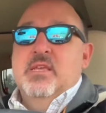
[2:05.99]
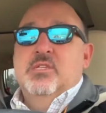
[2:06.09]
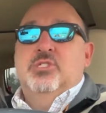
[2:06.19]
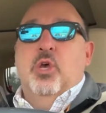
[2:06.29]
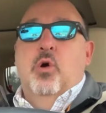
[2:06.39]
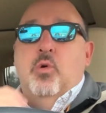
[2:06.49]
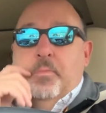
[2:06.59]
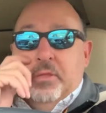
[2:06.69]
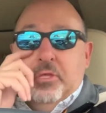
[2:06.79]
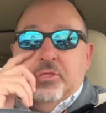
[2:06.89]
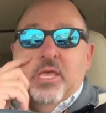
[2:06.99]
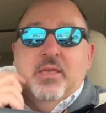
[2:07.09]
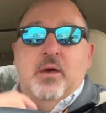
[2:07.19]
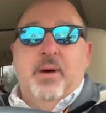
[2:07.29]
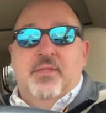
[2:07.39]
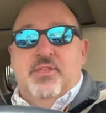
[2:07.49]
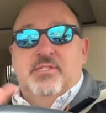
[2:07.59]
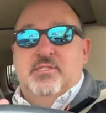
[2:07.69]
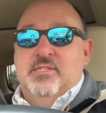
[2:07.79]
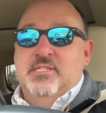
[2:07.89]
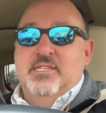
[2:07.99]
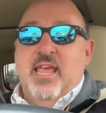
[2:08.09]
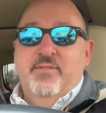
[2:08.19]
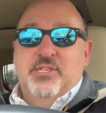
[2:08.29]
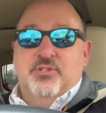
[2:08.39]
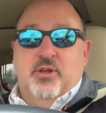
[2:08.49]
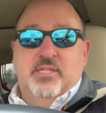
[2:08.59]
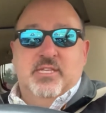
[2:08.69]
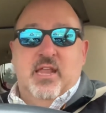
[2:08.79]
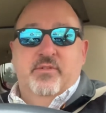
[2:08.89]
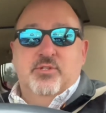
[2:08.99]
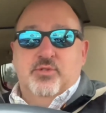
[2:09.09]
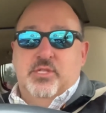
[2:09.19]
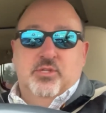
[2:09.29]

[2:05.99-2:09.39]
So, but the thing about this Navy Strength is kind of interesting.